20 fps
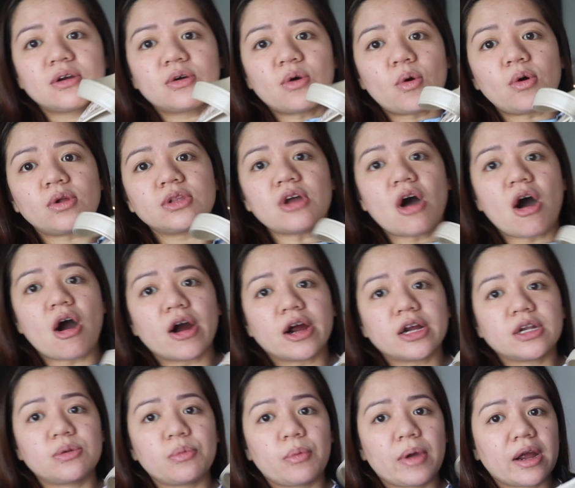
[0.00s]
the gold
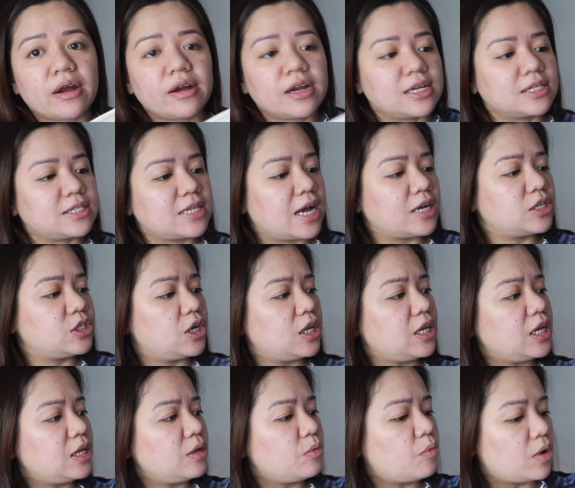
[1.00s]
hardware is
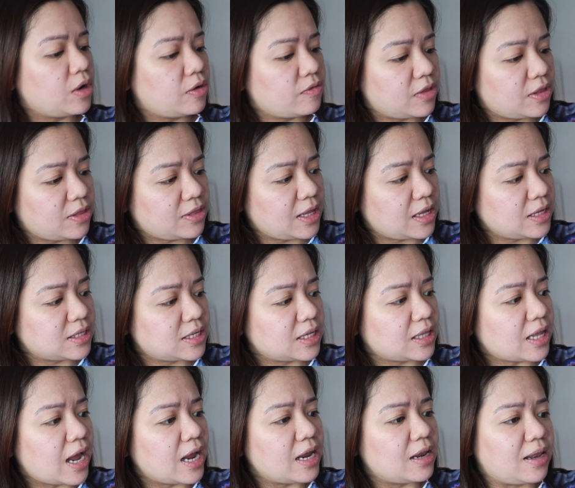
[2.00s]
actually one of the things
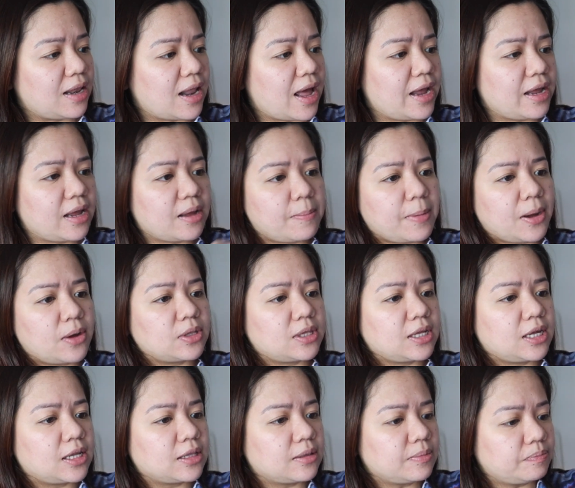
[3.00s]
that I like
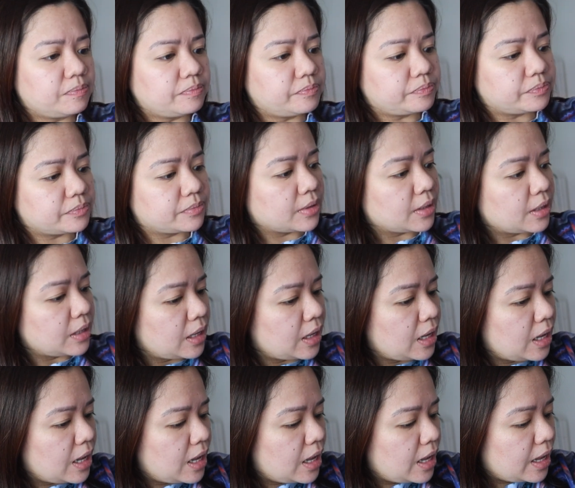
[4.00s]
about it.
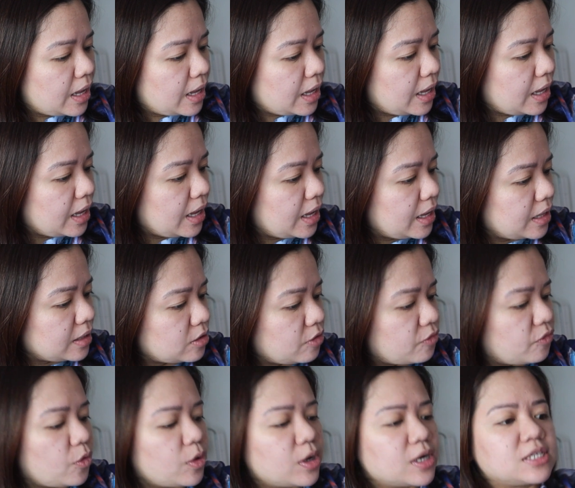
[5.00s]
And
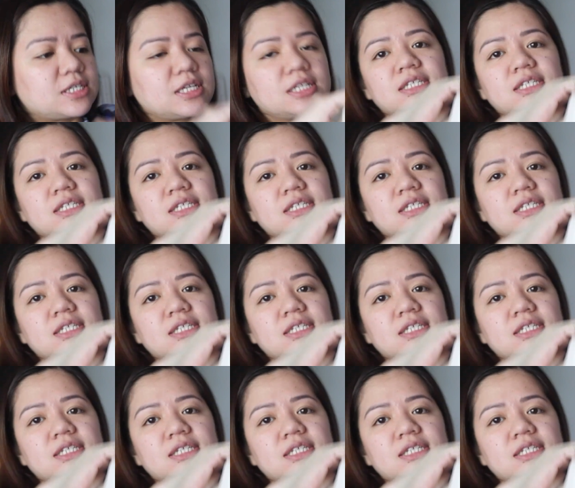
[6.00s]
of course,